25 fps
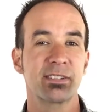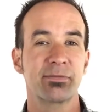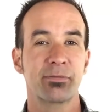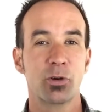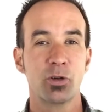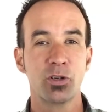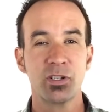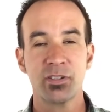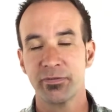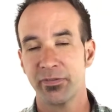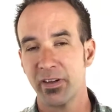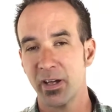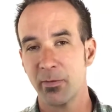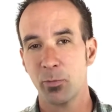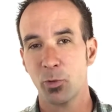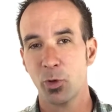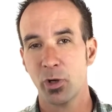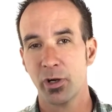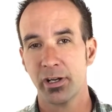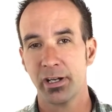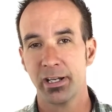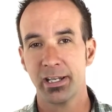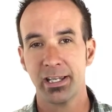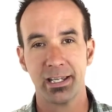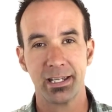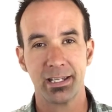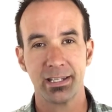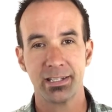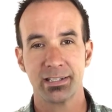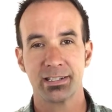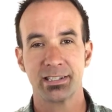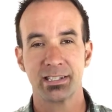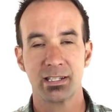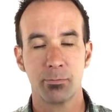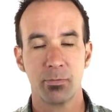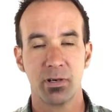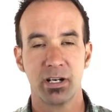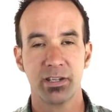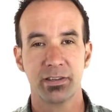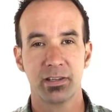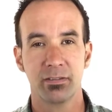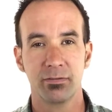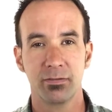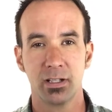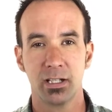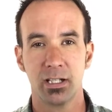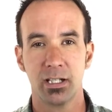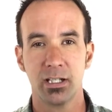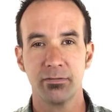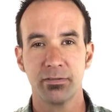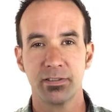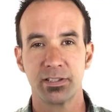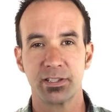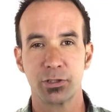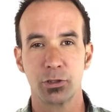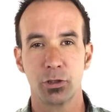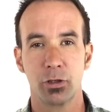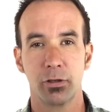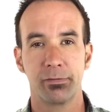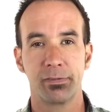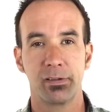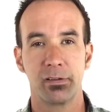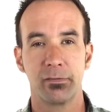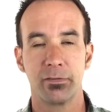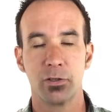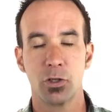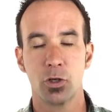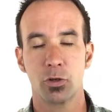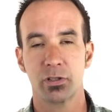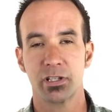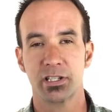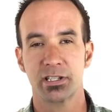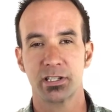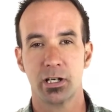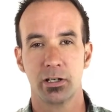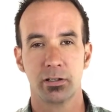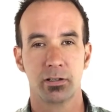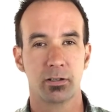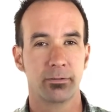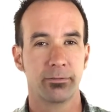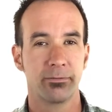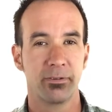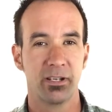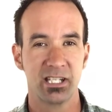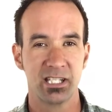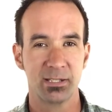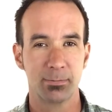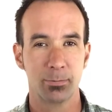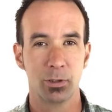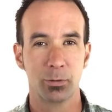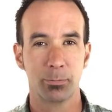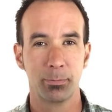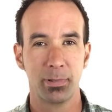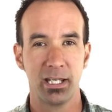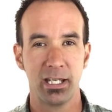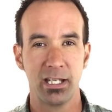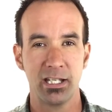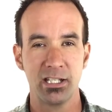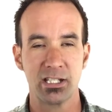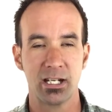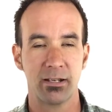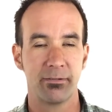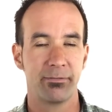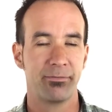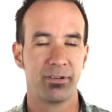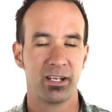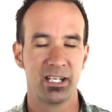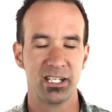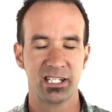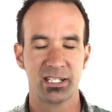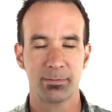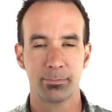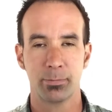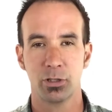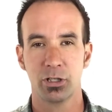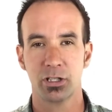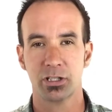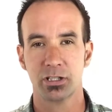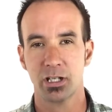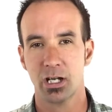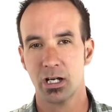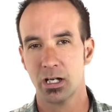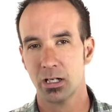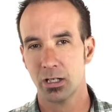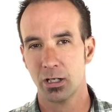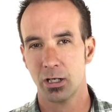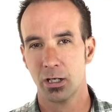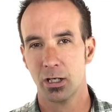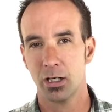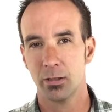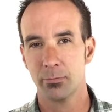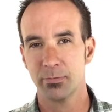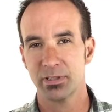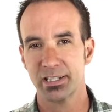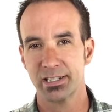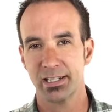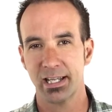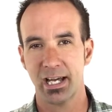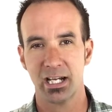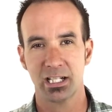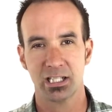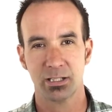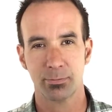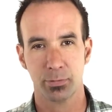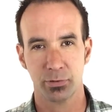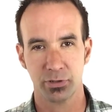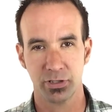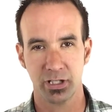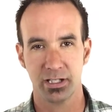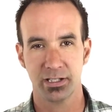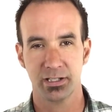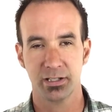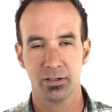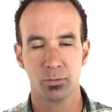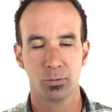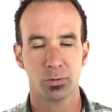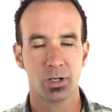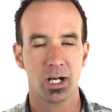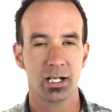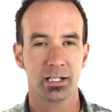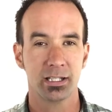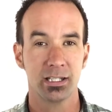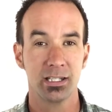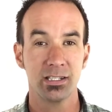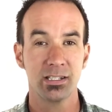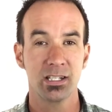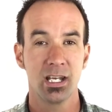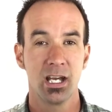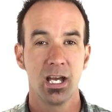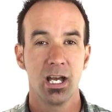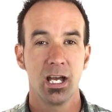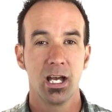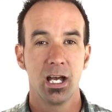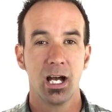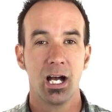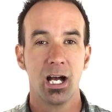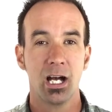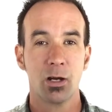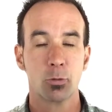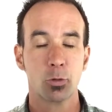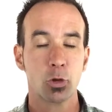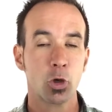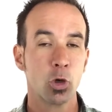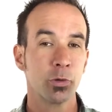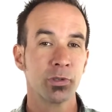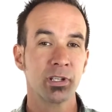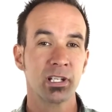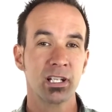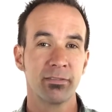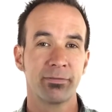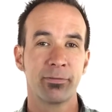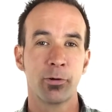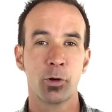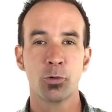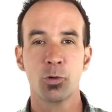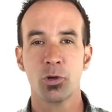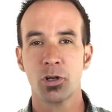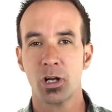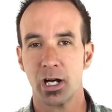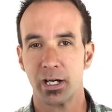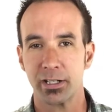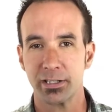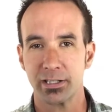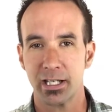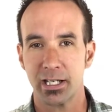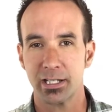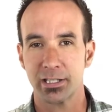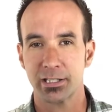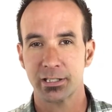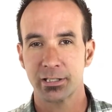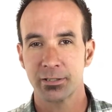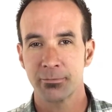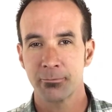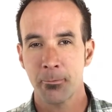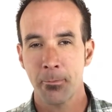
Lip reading: first, February is the month of love, and so if you've noticed on our Facebook page at facebook.com/Bernese of the Rockies, we're holding a photo contest.